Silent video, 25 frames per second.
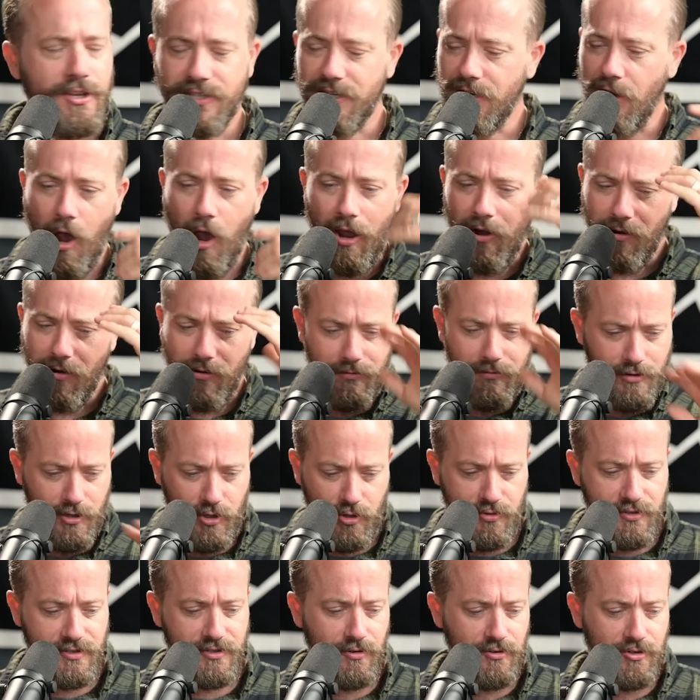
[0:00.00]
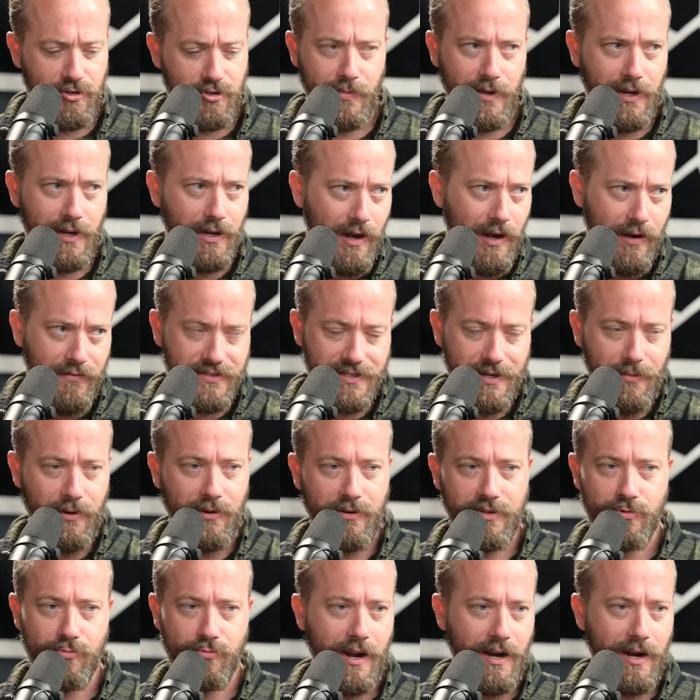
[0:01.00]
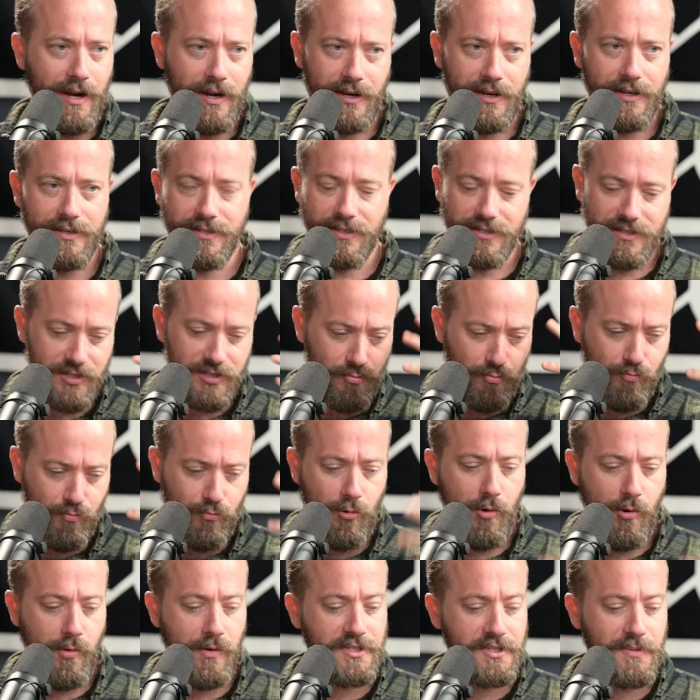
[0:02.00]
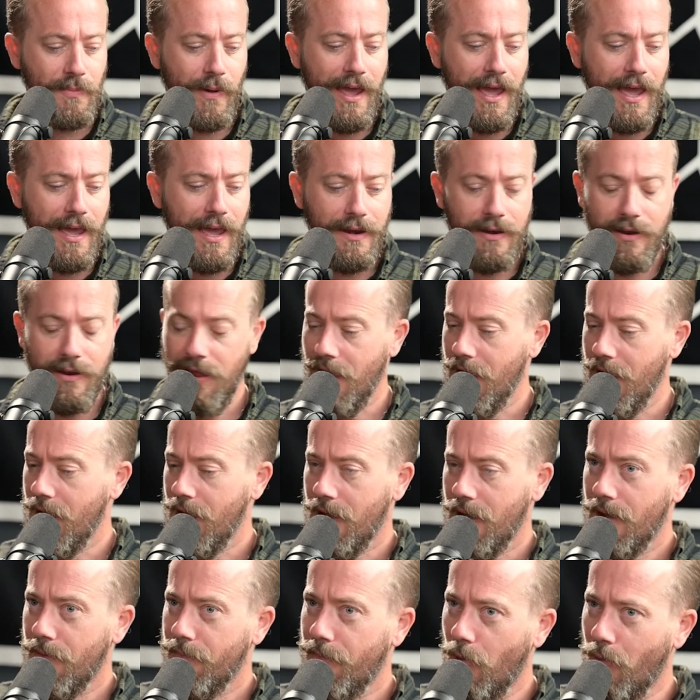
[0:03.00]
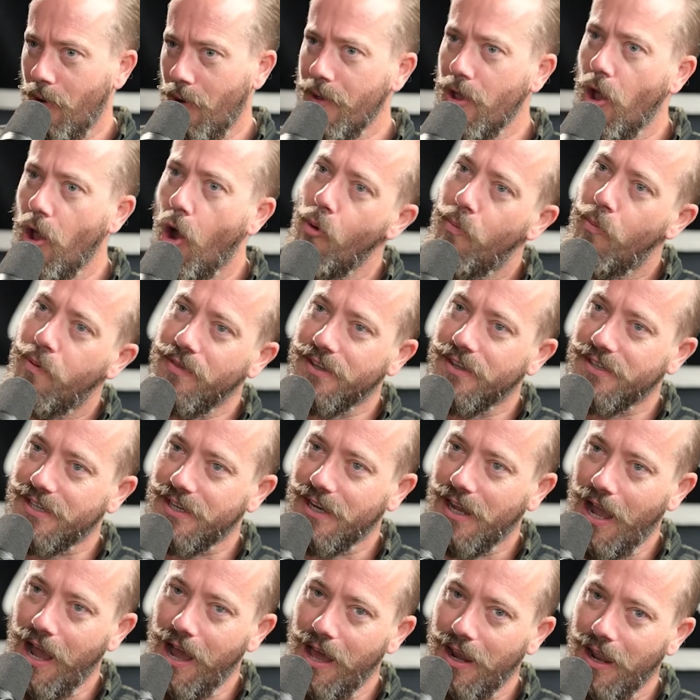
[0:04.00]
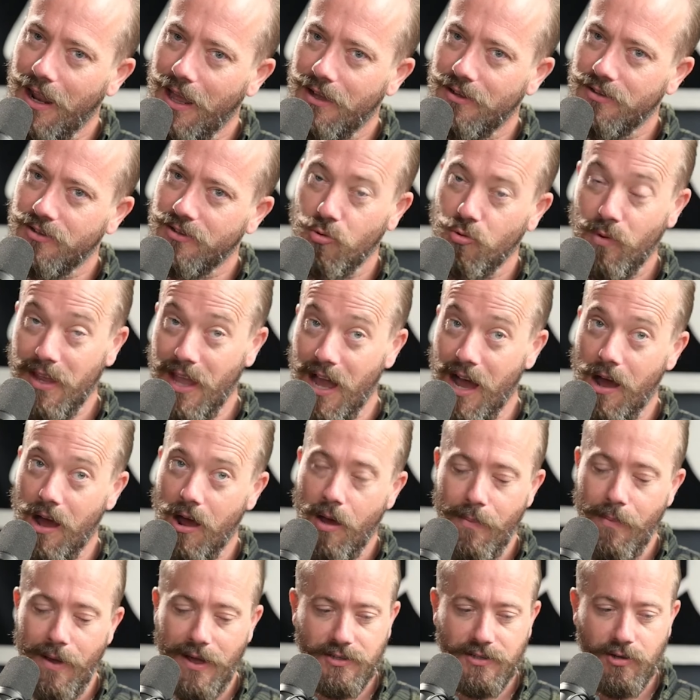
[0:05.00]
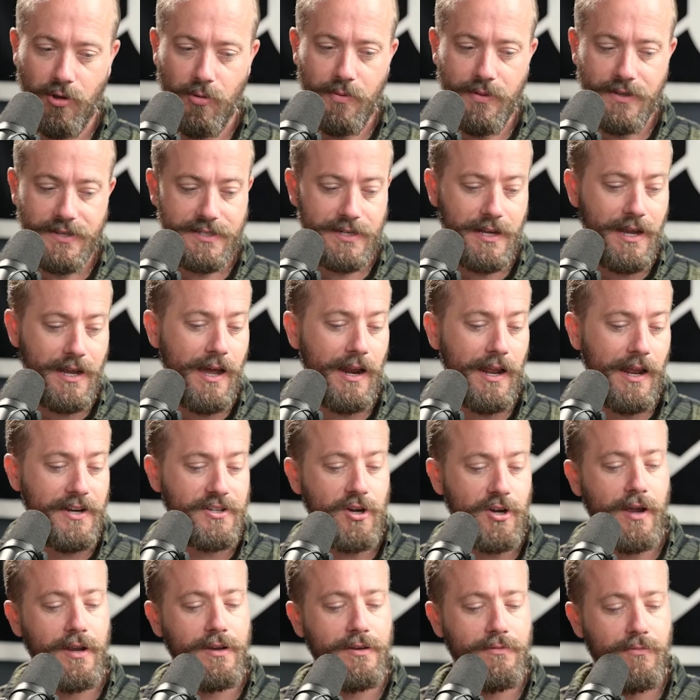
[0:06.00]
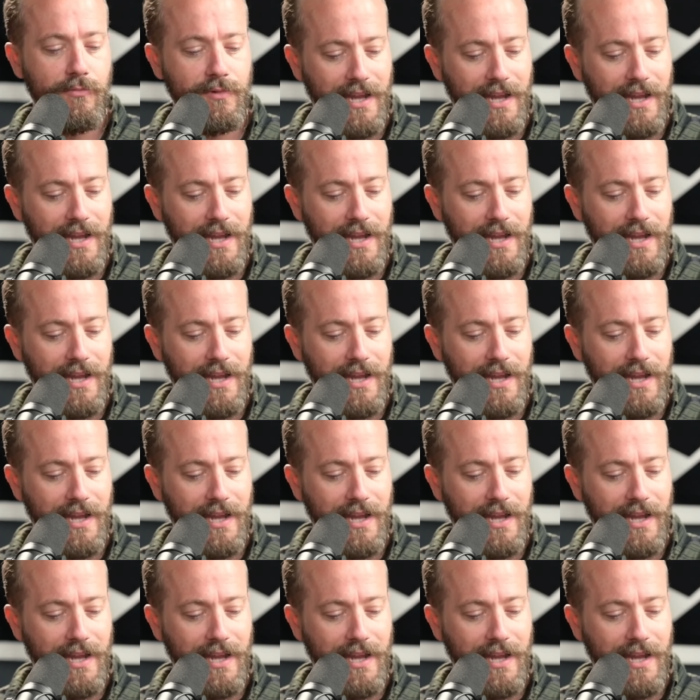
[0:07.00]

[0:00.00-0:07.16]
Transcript: See, I don't use social media. I have someone else run it because it just ruins my head. Smart. But when we open the Cigar Lounge, or we are about to open the Cigar Lounge, I